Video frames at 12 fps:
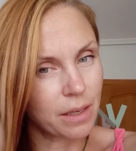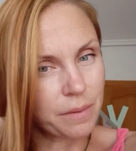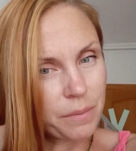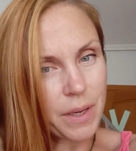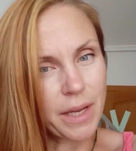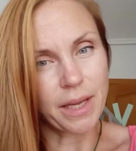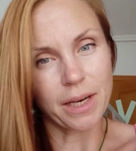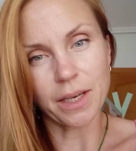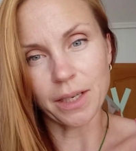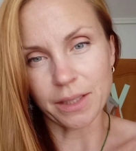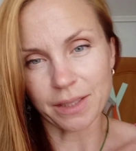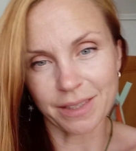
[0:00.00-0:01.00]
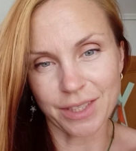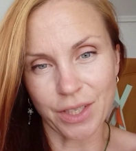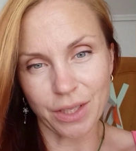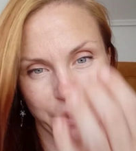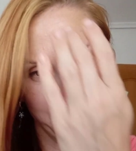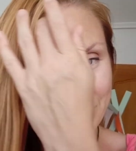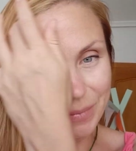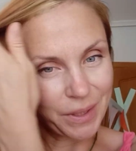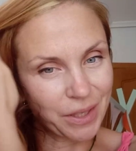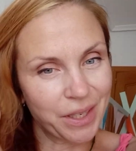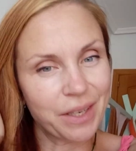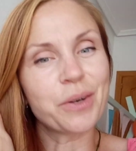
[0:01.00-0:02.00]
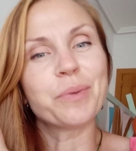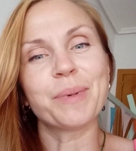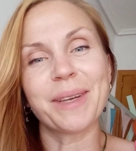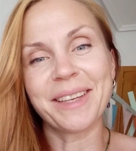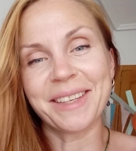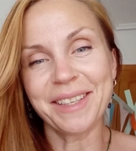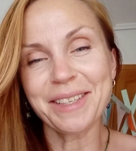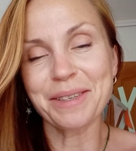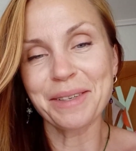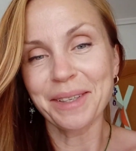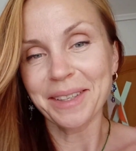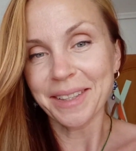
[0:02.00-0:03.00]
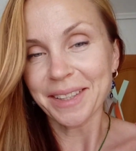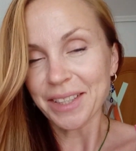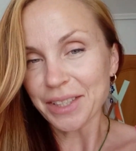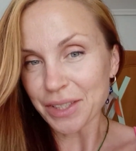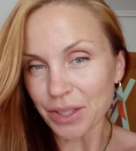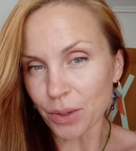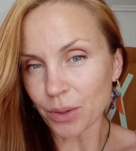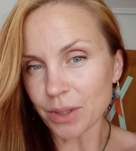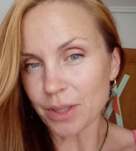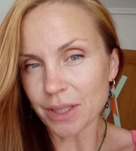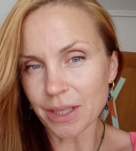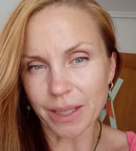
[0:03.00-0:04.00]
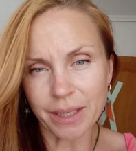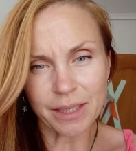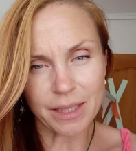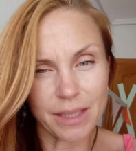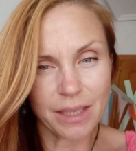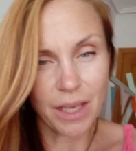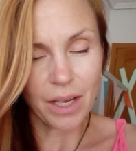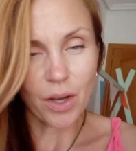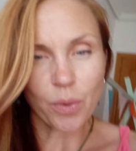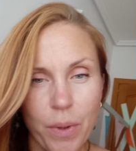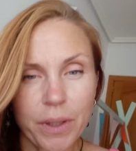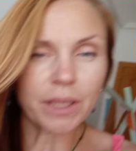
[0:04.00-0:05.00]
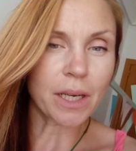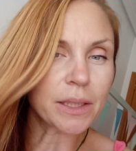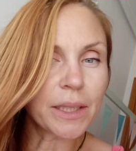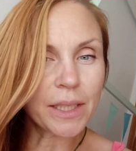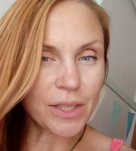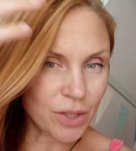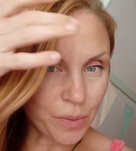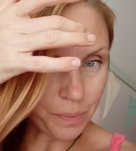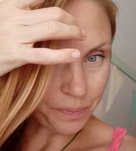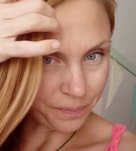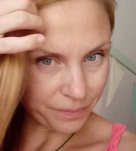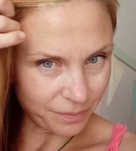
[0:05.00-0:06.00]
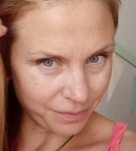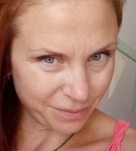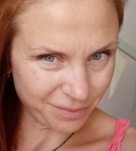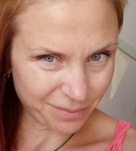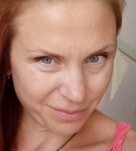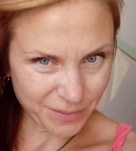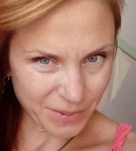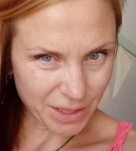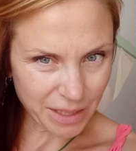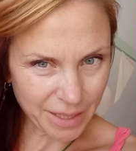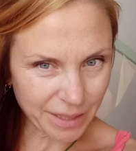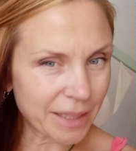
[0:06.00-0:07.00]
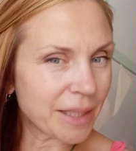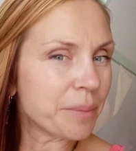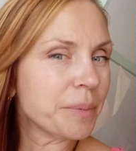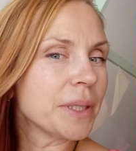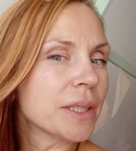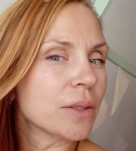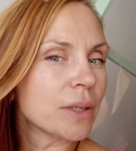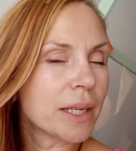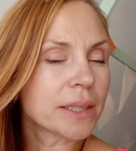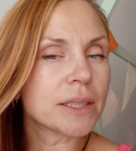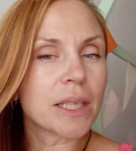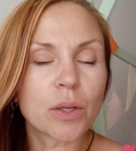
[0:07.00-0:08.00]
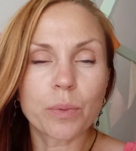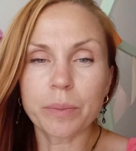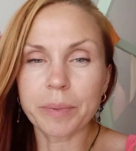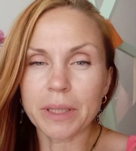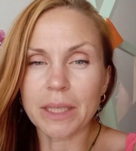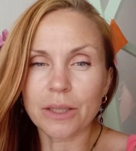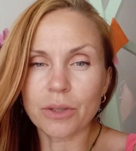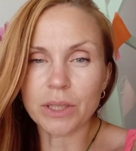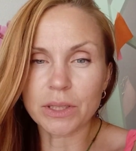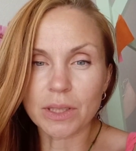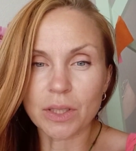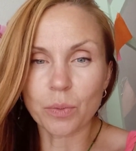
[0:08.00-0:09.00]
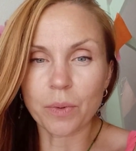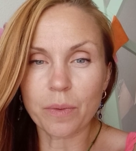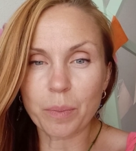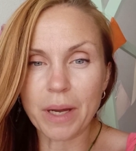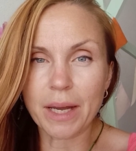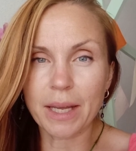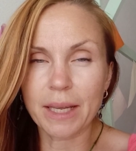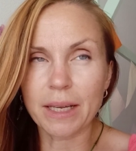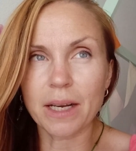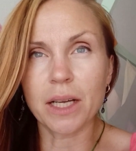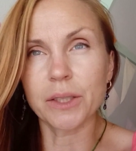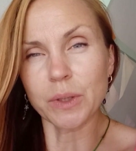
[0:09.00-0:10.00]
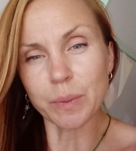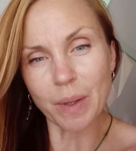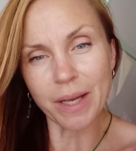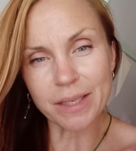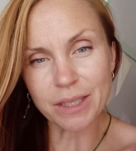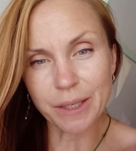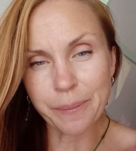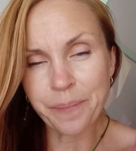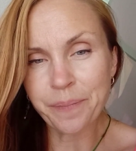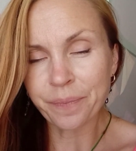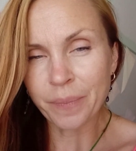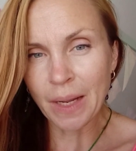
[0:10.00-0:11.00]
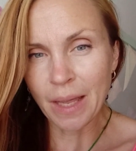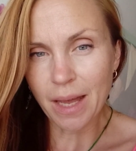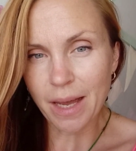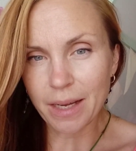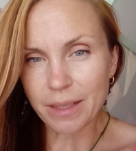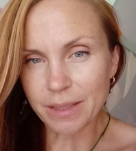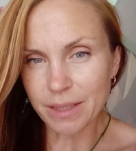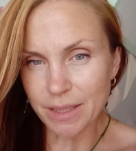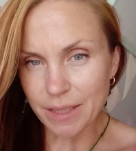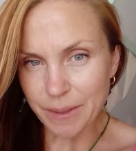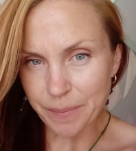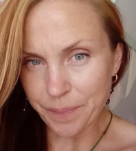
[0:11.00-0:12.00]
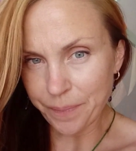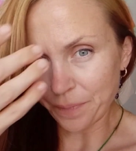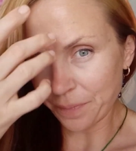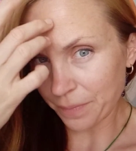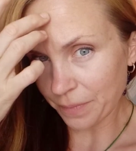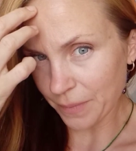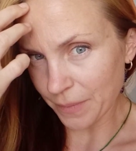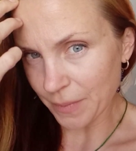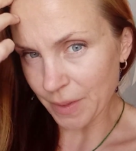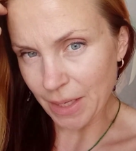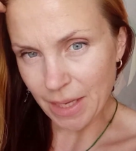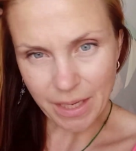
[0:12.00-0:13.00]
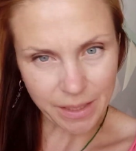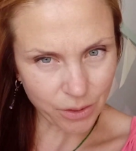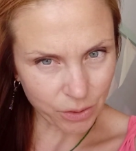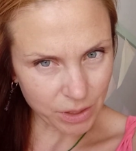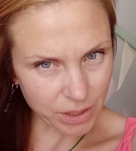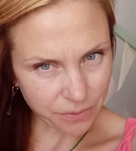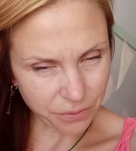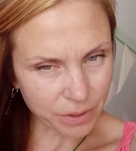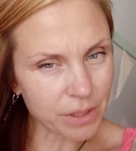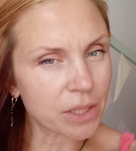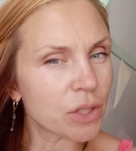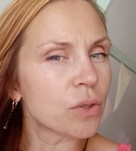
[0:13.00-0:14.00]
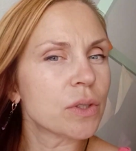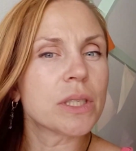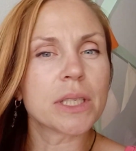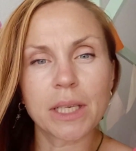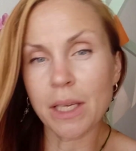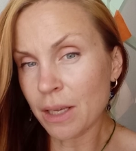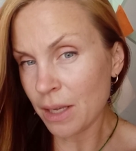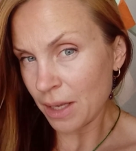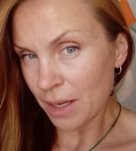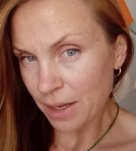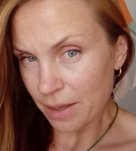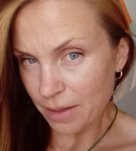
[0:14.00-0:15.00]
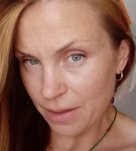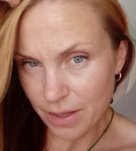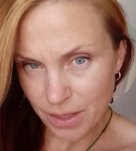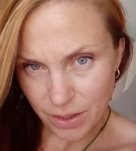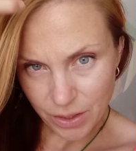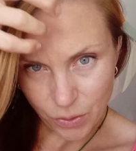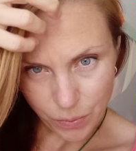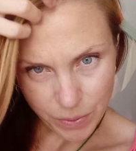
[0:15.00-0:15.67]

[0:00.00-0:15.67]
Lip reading: my hair is still on my head, so it's nice. Well, the color needs to slightly be corrected, and I will be correcting it with my coloring mask. And yeah, there is a difference, as you can see. There